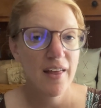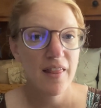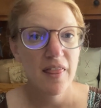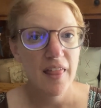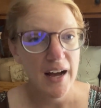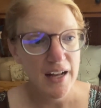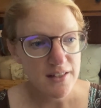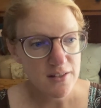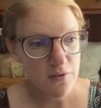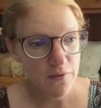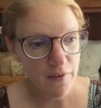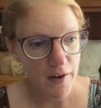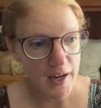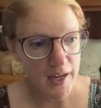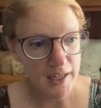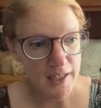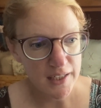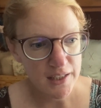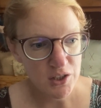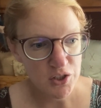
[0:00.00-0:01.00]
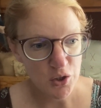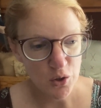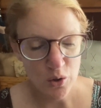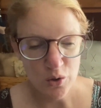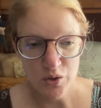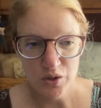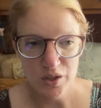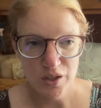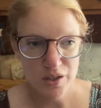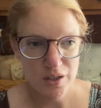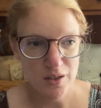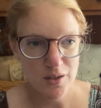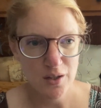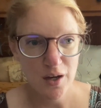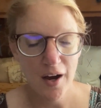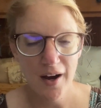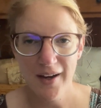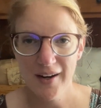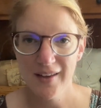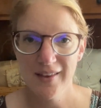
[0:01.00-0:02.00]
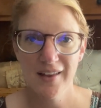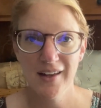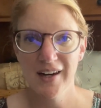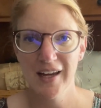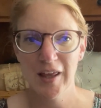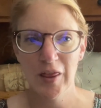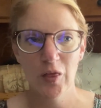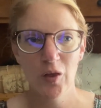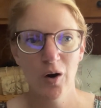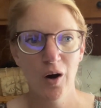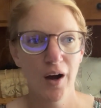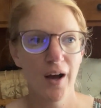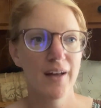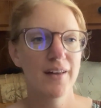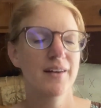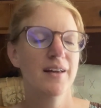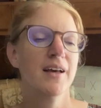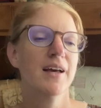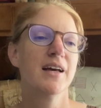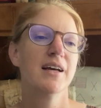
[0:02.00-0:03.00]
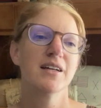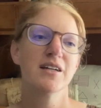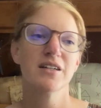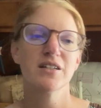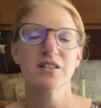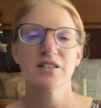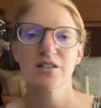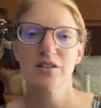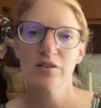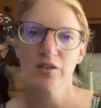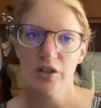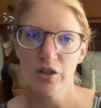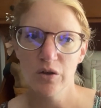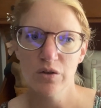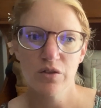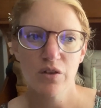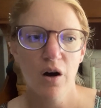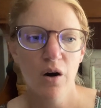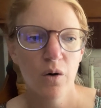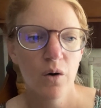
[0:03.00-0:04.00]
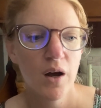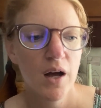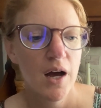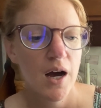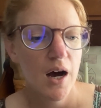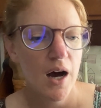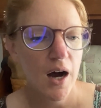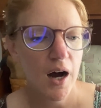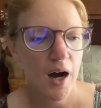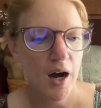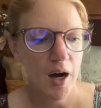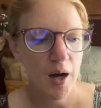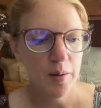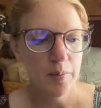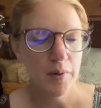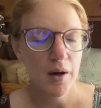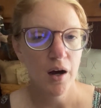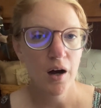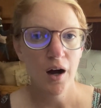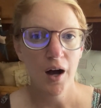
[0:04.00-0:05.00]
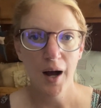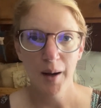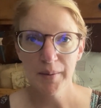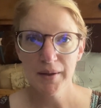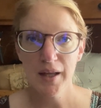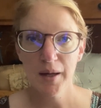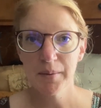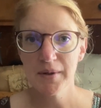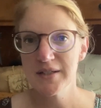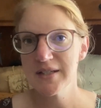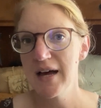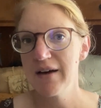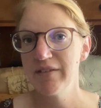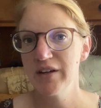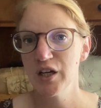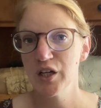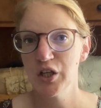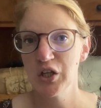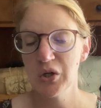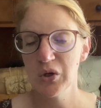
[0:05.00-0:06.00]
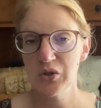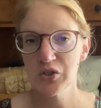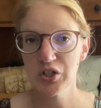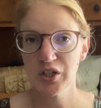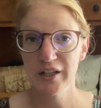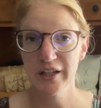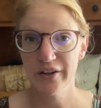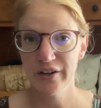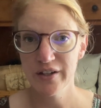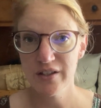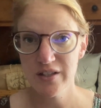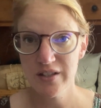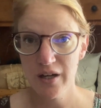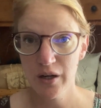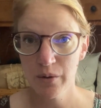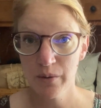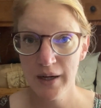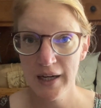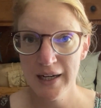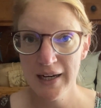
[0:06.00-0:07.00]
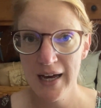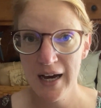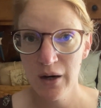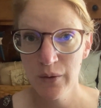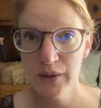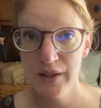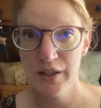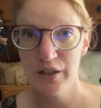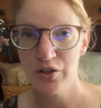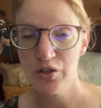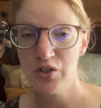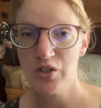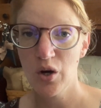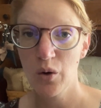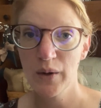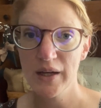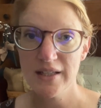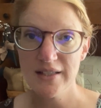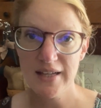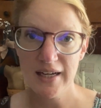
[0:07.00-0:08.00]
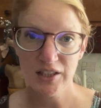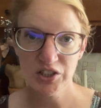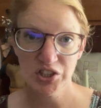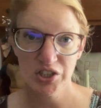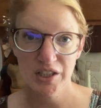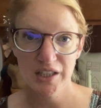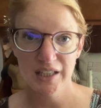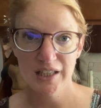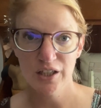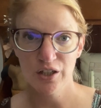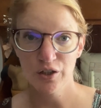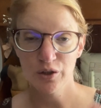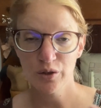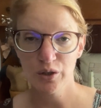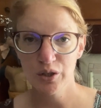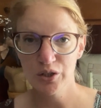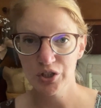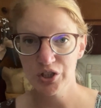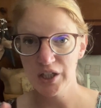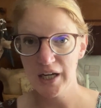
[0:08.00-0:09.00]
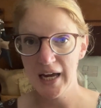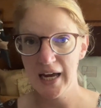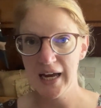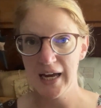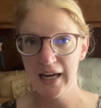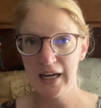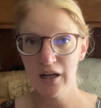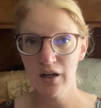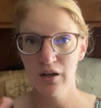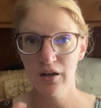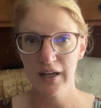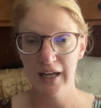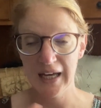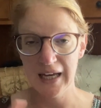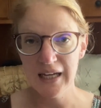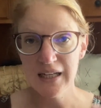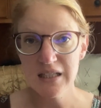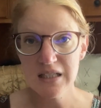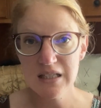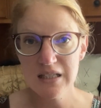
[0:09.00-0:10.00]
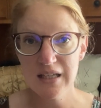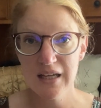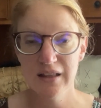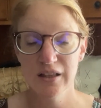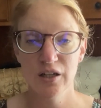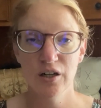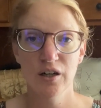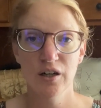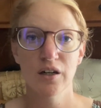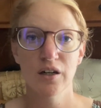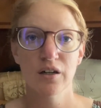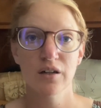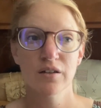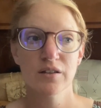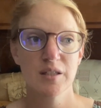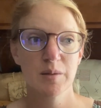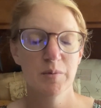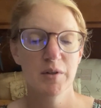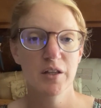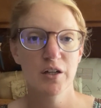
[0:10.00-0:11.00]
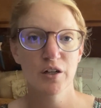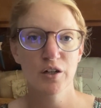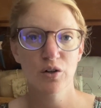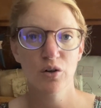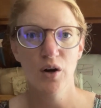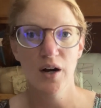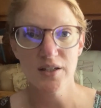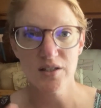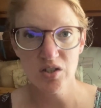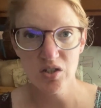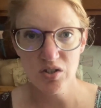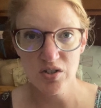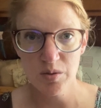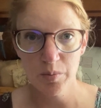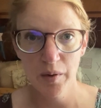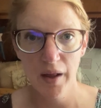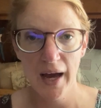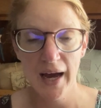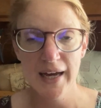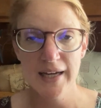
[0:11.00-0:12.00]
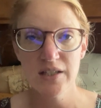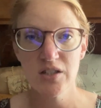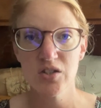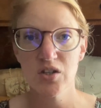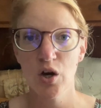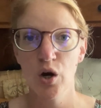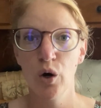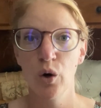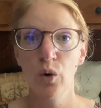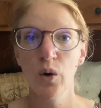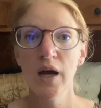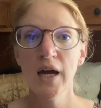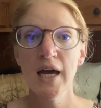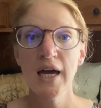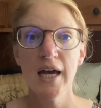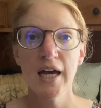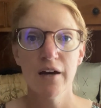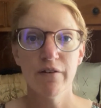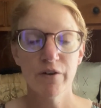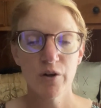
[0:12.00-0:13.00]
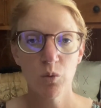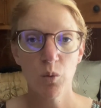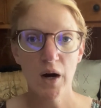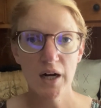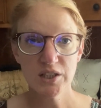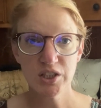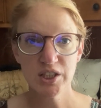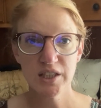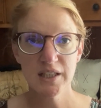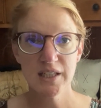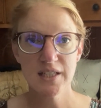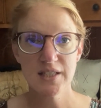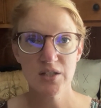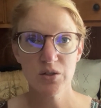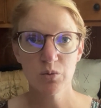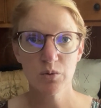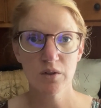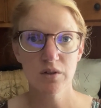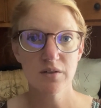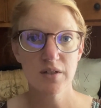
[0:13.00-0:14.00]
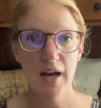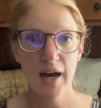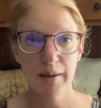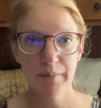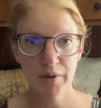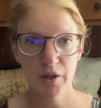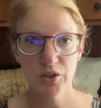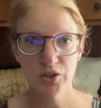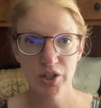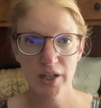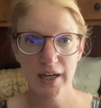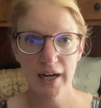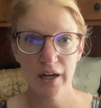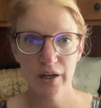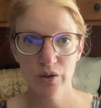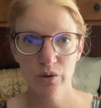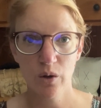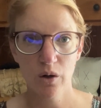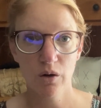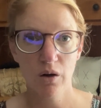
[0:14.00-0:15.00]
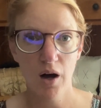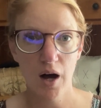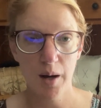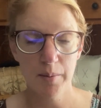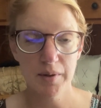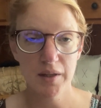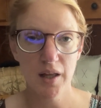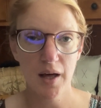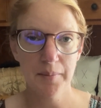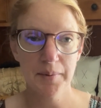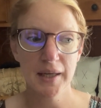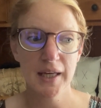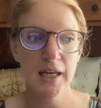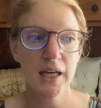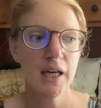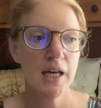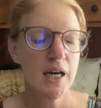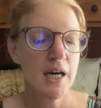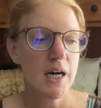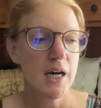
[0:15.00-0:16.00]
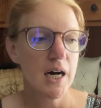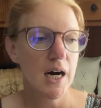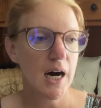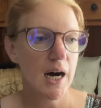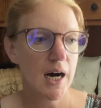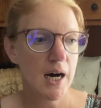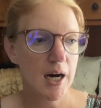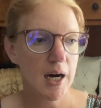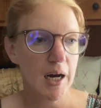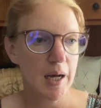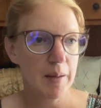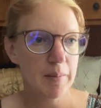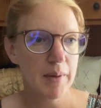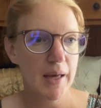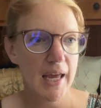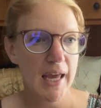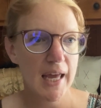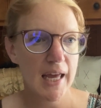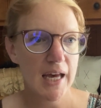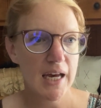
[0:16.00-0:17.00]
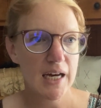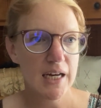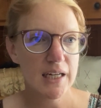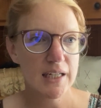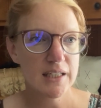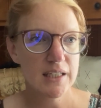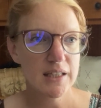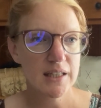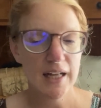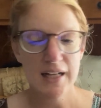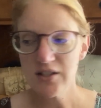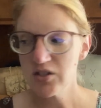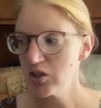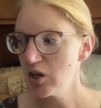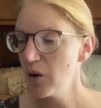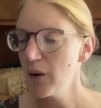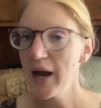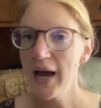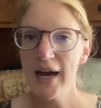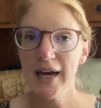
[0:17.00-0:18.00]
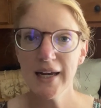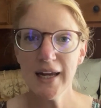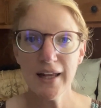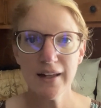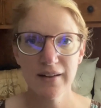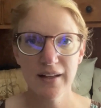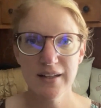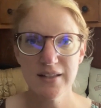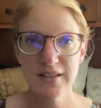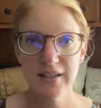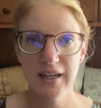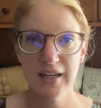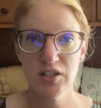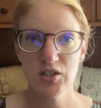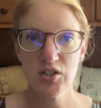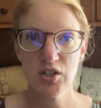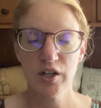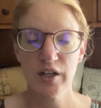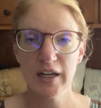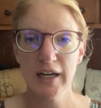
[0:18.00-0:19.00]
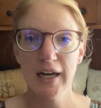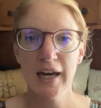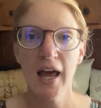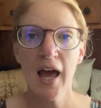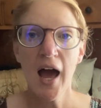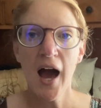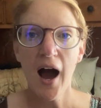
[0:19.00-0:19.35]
That's fun. She goes, this is hotter than I thought. It's cute though. Hobby Lobby is having a huge clearance sale right now in their sewing section, in their crochet kits, and some of their cross stitch supplies. So if you're watching this in real time, go check out your local Hobby Lobby. And let's go ahead and let's get started.